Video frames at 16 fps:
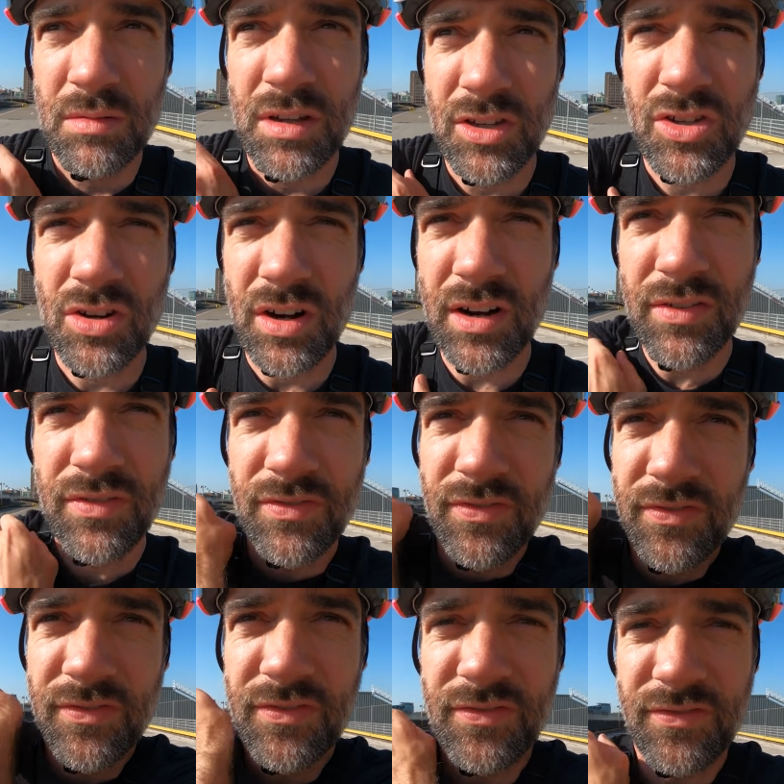Make sure I
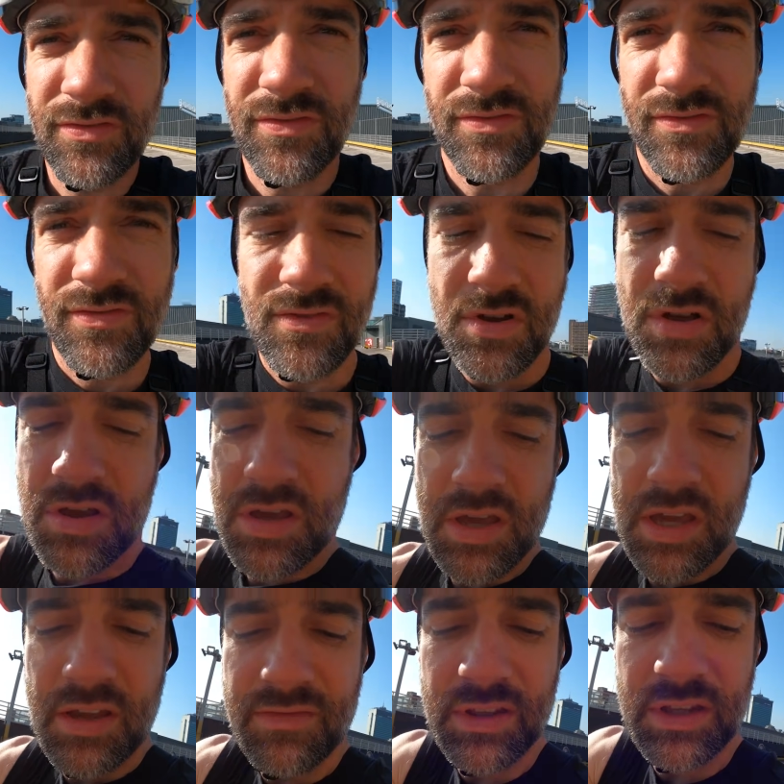
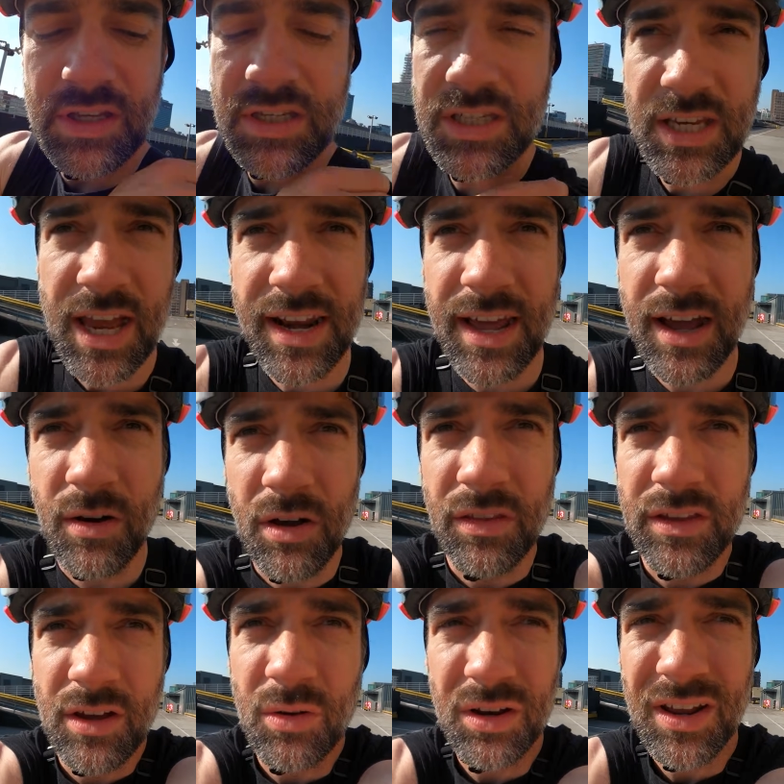even this tan out
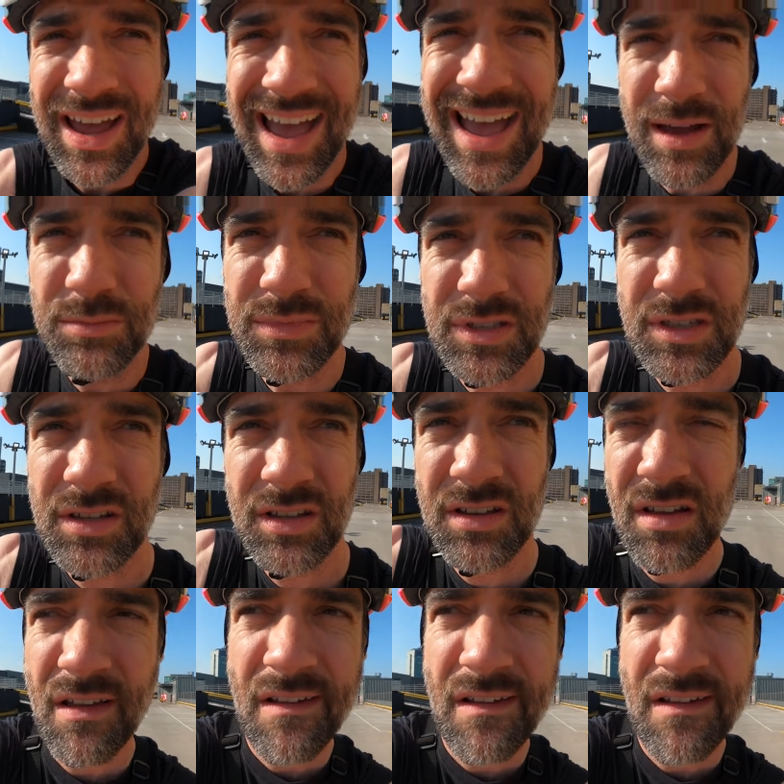on the old arms.